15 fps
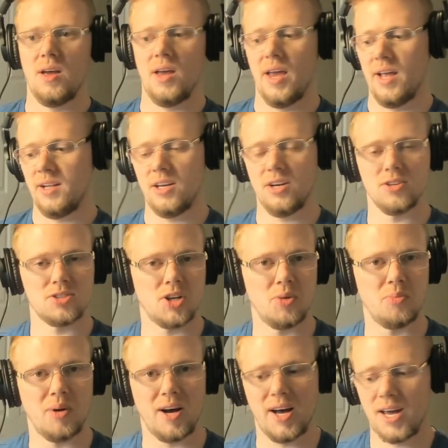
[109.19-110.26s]
And years go
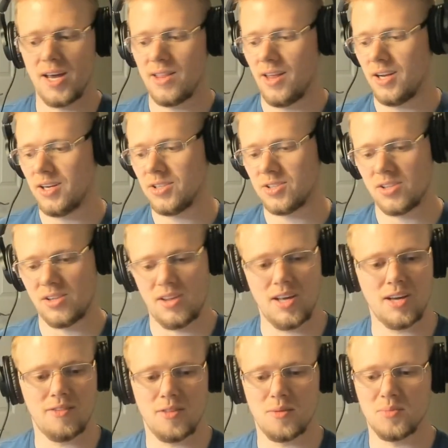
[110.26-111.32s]
by, and they just
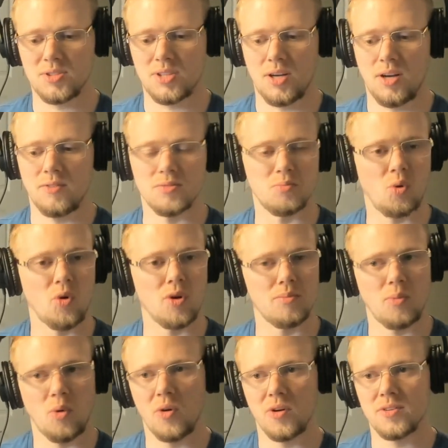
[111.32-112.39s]
think of themselves more and
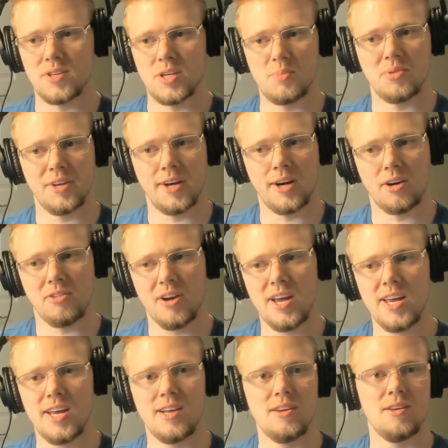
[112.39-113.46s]
more deeply
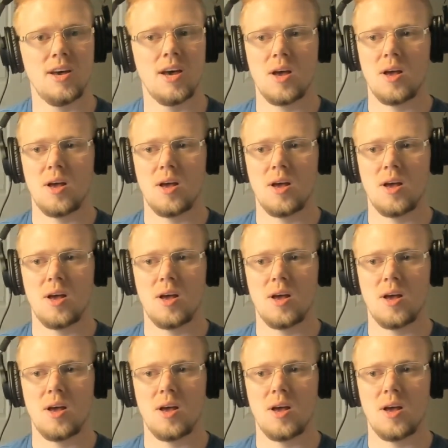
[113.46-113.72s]
ingrained